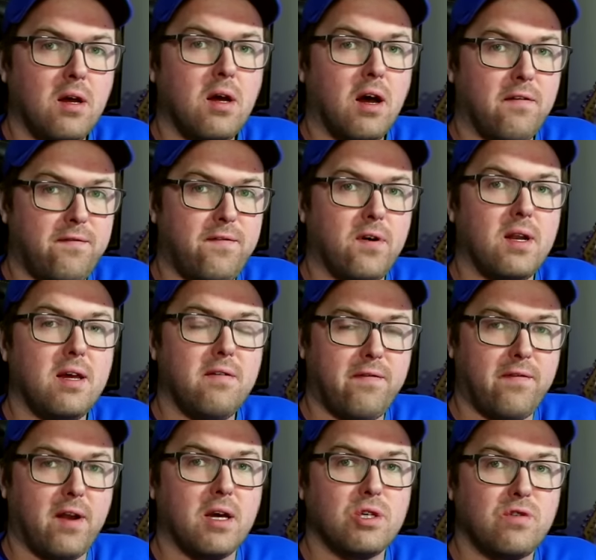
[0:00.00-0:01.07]
a fully
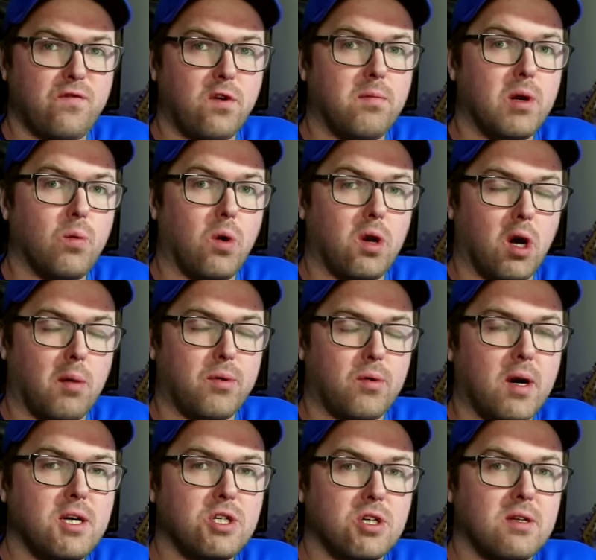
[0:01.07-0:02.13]
fledged Formula 1
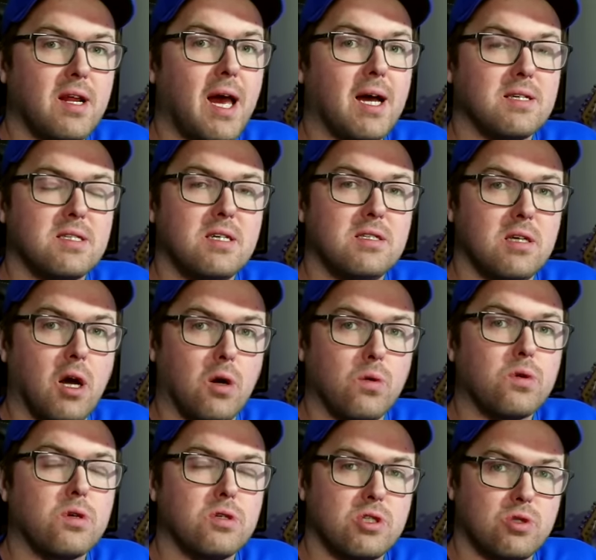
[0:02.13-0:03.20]
operation as his
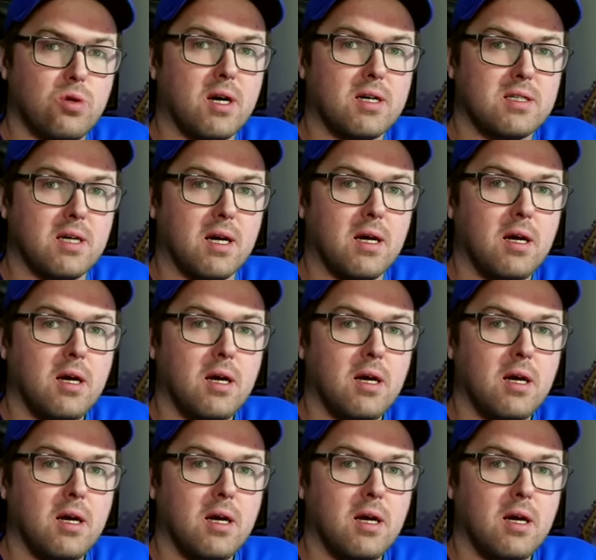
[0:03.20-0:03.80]
own constructor.